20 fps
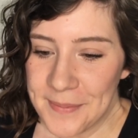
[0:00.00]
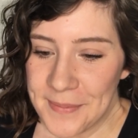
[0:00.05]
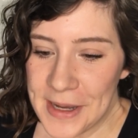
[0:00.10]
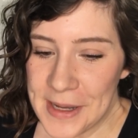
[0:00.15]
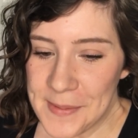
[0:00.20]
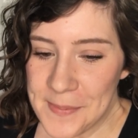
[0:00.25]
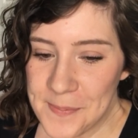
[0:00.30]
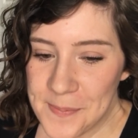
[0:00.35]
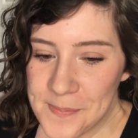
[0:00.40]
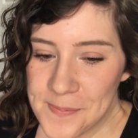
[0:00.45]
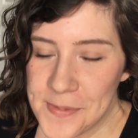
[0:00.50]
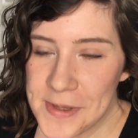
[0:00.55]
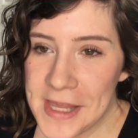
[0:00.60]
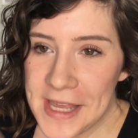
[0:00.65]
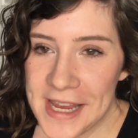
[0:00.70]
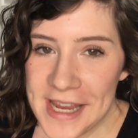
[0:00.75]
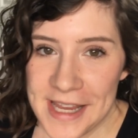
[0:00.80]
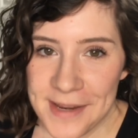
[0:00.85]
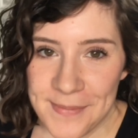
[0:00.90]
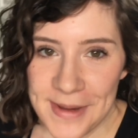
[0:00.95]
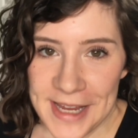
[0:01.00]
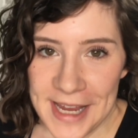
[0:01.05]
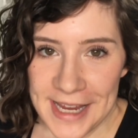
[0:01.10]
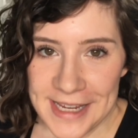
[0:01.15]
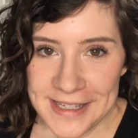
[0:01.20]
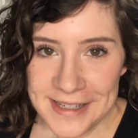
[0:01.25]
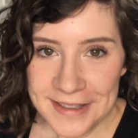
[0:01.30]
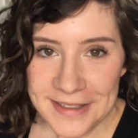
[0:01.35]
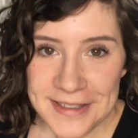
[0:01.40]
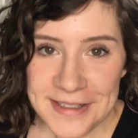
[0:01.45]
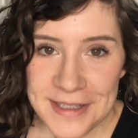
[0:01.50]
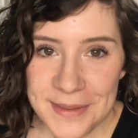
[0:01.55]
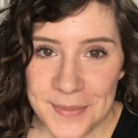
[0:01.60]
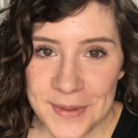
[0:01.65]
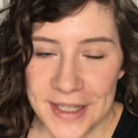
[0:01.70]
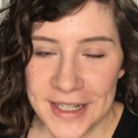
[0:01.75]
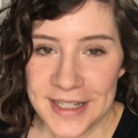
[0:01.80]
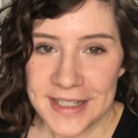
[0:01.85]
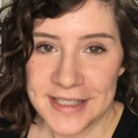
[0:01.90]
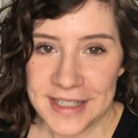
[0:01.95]
my plan, my idealistic
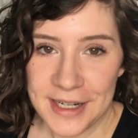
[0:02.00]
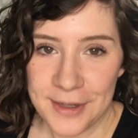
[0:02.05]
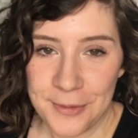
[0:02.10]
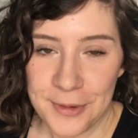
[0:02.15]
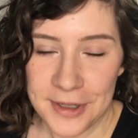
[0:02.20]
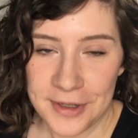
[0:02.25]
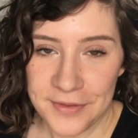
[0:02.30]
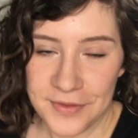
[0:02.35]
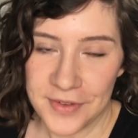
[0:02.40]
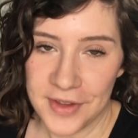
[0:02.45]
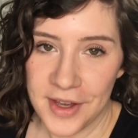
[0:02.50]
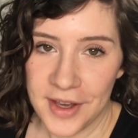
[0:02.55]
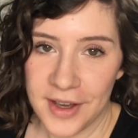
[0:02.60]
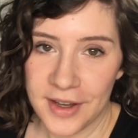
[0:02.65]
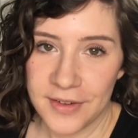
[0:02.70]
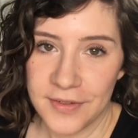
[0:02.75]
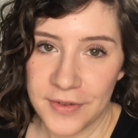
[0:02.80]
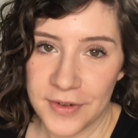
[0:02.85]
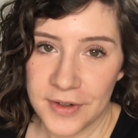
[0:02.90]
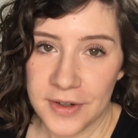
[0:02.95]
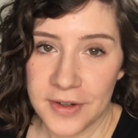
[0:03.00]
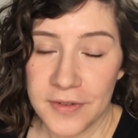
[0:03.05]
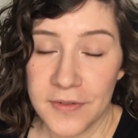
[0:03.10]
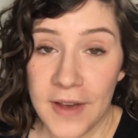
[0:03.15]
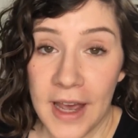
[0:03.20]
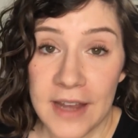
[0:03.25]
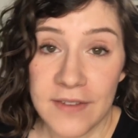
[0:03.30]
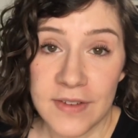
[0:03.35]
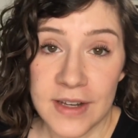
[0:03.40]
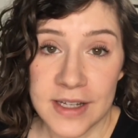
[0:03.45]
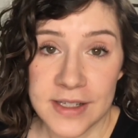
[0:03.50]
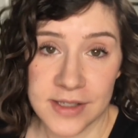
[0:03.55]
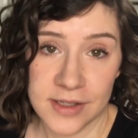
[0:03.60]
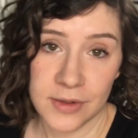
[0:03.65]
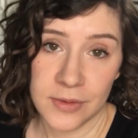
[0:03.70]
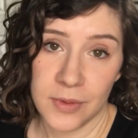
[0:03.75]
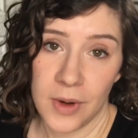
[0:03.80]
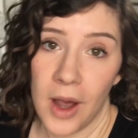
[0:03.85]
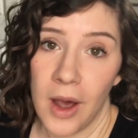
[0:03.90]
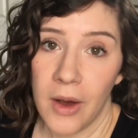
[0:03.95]
plan is that I want to vlog for five days in
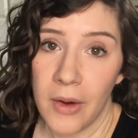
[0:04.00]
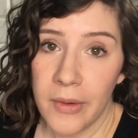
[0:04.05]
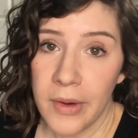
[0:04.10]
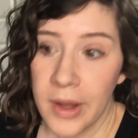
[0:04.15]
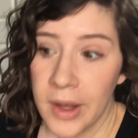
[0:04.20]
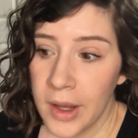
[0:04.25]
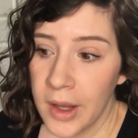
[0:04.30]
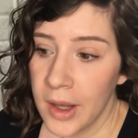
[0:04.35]
a row